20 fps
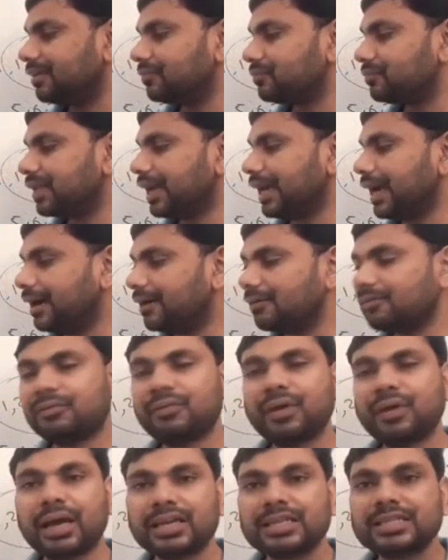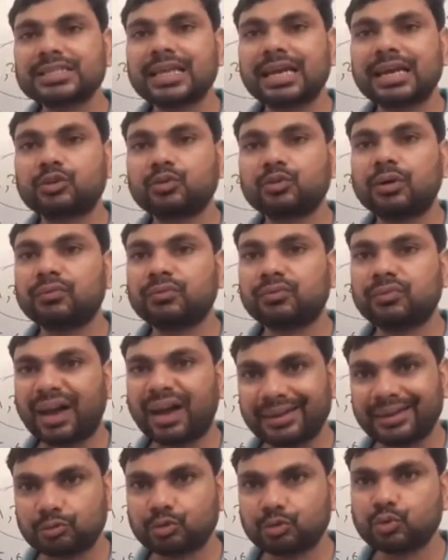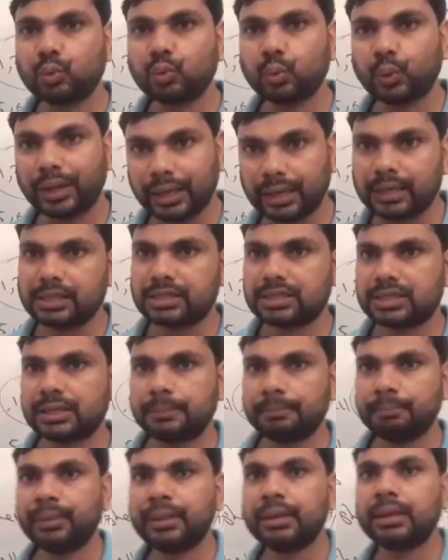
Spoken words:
if they have valence electron 5 to 8.